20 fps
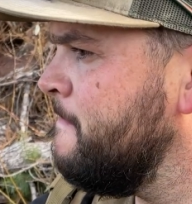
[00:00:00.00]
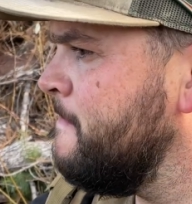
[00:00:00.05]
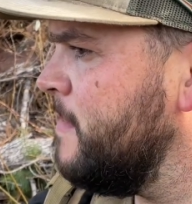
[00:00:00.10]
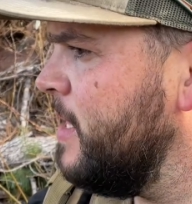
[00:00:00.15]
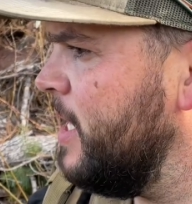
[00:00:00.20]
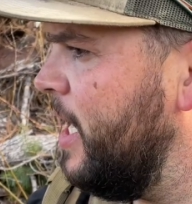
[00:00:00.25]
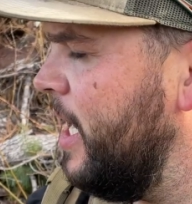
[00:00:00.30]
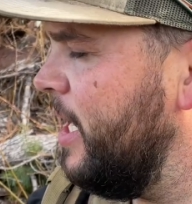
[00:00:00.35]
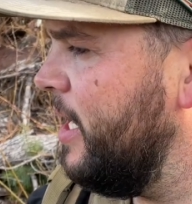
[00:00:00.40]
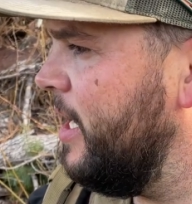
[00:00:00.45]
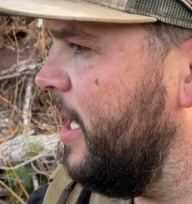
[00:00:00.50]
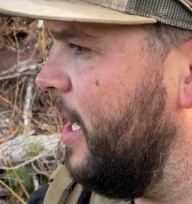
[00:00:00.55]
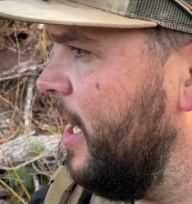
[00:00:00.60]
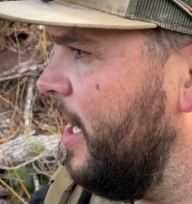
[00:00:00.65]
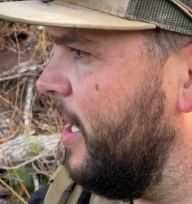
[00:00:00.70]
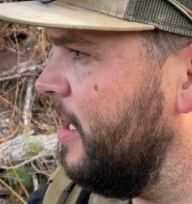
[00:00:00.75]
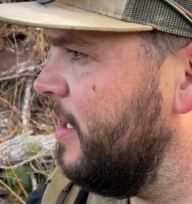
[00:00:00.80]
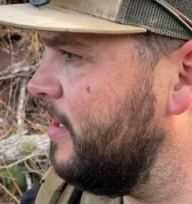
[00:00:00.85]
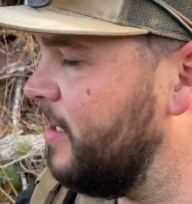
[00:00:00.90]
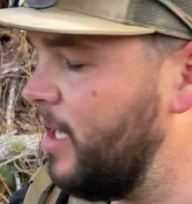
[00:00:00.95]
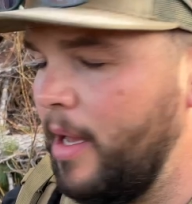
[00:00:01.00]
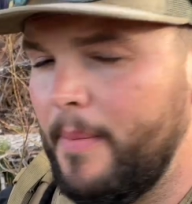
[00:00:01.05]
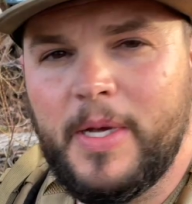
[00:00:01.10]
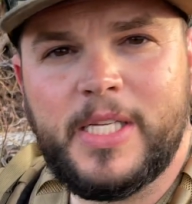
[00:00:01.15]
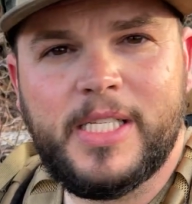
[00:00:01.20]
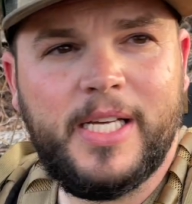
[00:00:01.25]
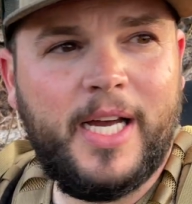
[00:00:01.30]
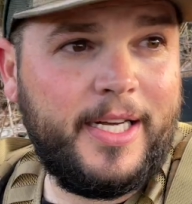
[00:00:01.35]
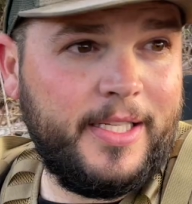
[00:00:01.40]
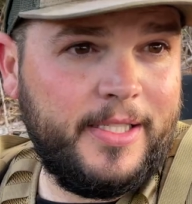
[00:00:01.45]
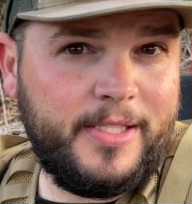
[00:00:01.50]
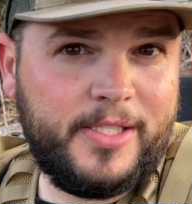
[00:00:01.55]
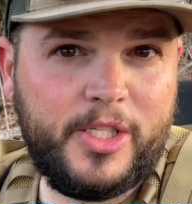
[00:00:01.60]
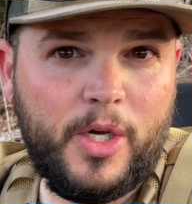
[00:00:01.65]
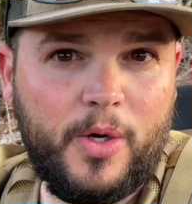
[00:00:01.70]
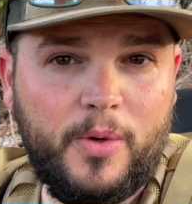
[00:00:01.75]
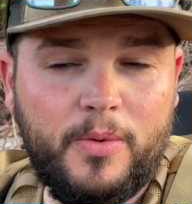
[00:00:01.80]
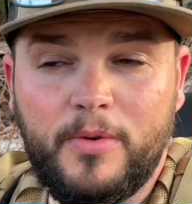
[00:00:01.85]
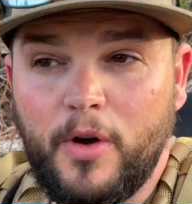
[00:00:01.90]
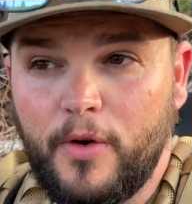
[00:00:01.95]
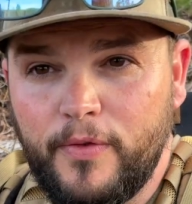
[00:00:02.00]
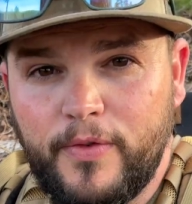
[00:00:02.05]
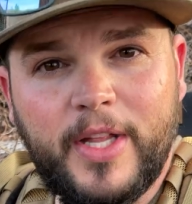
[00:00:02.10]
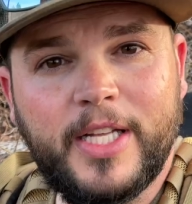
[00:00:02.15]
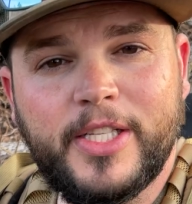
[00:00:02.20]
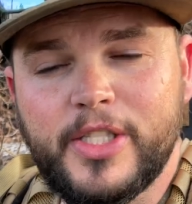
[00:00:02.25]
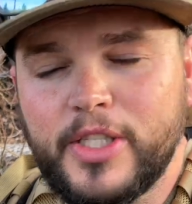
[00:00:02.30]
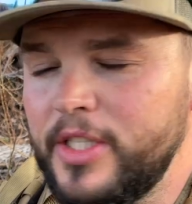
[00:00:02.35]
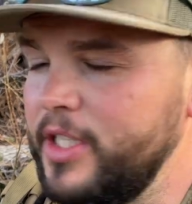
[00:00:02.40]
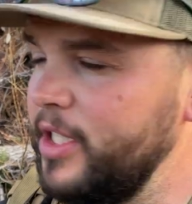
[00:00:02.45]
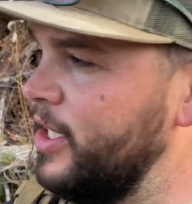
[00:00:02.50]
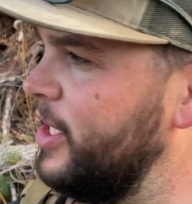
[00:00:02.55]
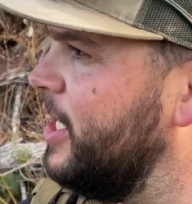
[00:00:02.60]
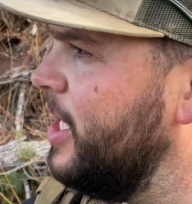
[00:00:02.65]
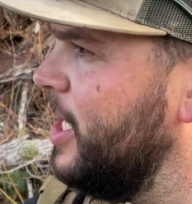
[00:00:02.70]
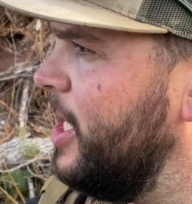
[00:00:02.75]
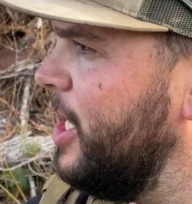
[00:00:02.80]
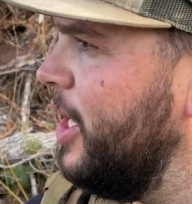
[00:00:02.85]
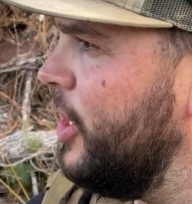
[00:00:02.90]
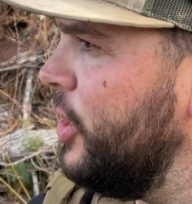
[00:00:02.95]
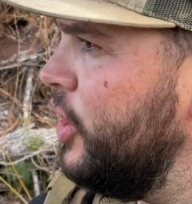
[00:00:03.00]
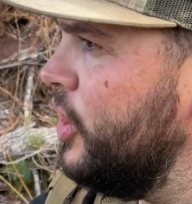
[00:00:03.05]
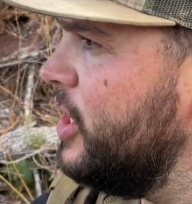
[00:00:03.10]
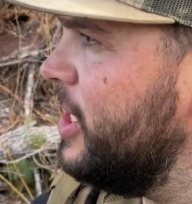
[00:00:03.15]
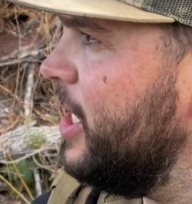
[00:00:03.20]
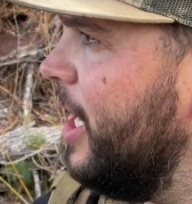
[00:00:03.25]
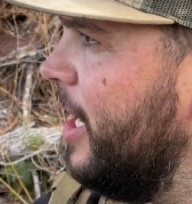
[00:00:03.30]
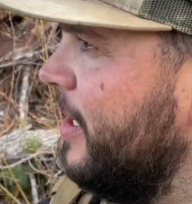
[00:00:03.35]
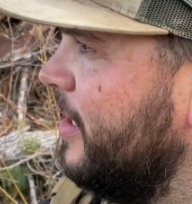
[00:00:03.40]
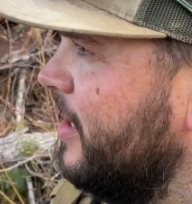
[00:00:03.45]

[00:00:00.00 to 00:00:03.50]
And I'm excited. So hopefully that's a good sign.